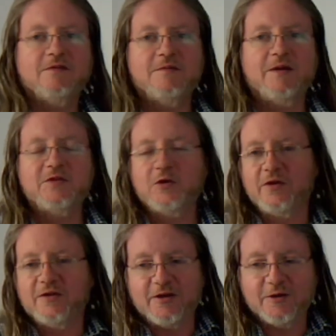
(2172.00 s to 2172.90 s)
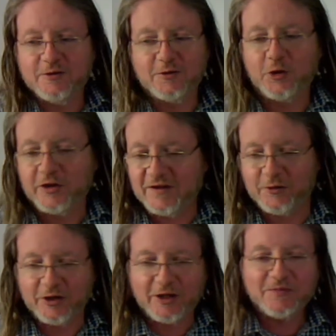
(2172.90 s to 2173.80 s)
I'm sorry, the dog is here
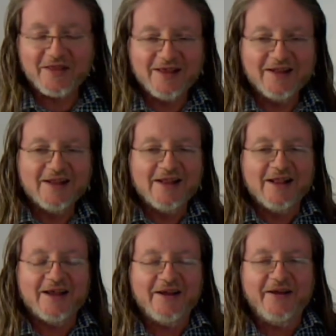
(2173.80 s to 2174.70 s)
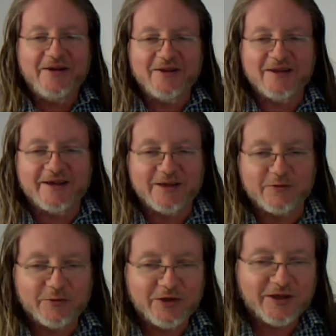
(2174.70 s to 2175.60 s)
again. Like
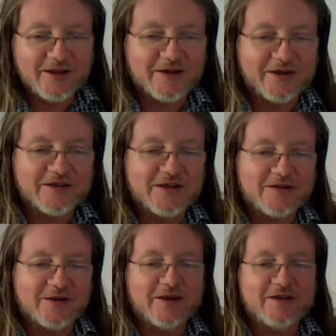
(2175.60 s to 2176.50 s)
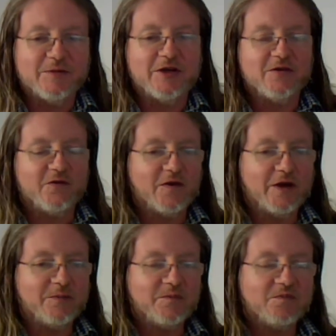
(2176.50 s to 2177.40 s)
every week, he likes his minute of
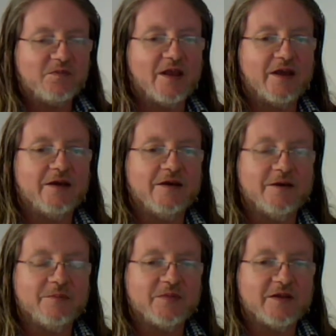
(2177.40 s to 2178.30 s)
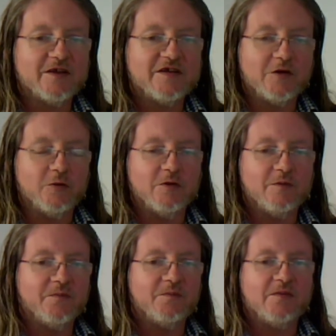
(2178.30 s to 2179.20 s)
fame. So,
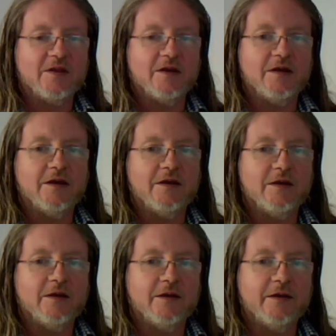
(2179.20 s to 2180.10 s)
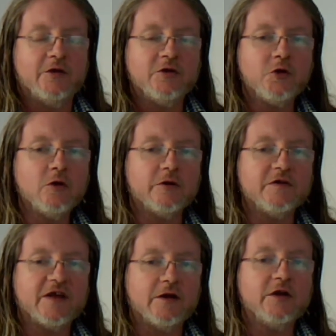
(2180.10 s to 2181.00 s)
controllers
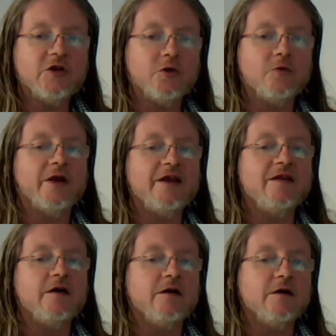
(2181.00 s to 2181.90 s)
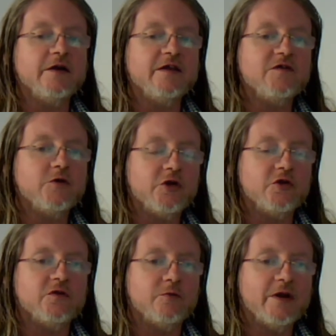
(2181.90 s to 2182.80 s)
cannot issue radar
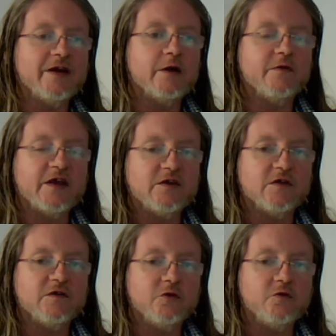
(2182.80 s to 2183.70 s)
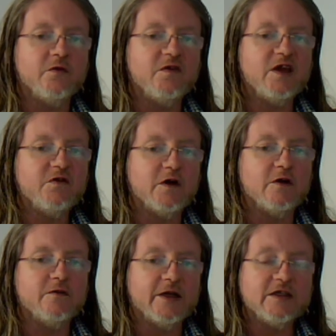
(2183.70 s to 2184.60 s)
instructions or radar vectors to
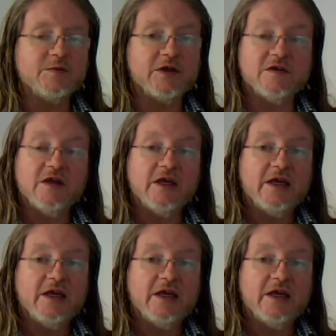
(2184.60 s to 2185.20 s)
VFR flights, because